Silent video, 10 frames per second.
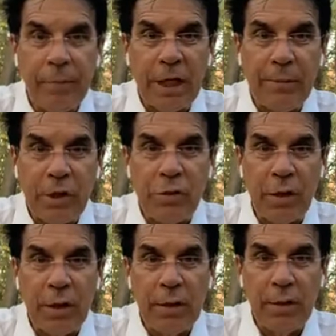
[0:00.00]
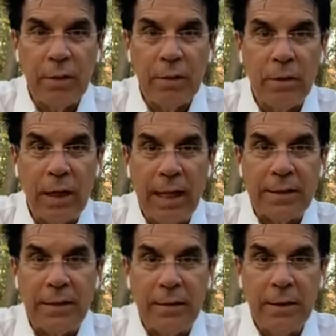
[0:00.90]
It can be stronger or
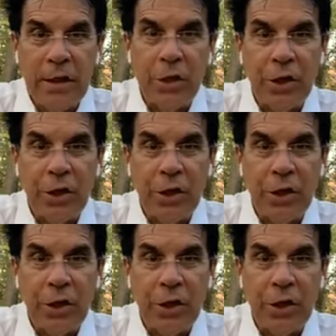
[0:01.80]
less. And